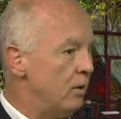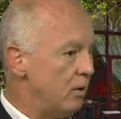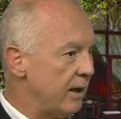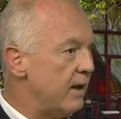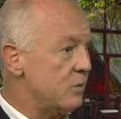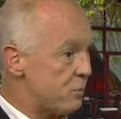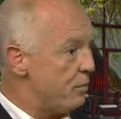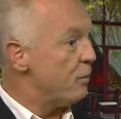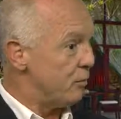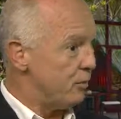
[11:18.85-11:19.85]
You know, again, it's
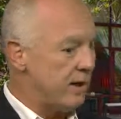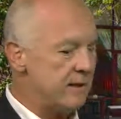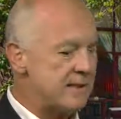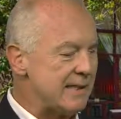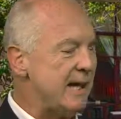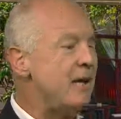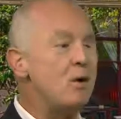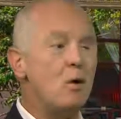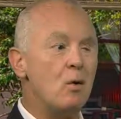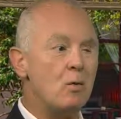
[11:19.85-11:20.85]
removal, right? It's
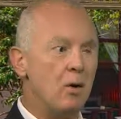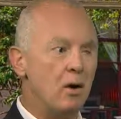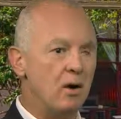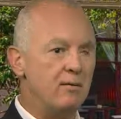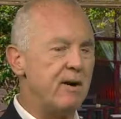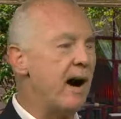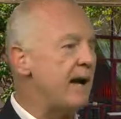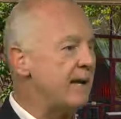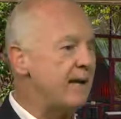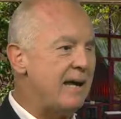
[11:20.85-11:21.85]
letting go of,
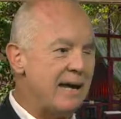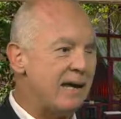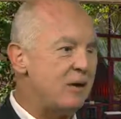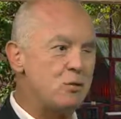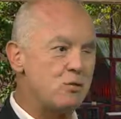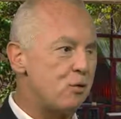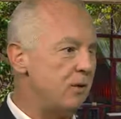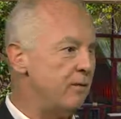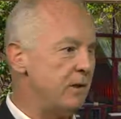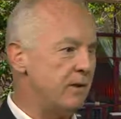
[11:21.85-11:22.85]
I can't
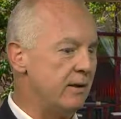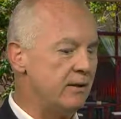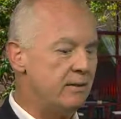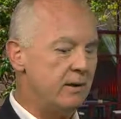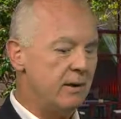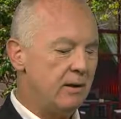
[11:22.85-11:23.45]
control everything.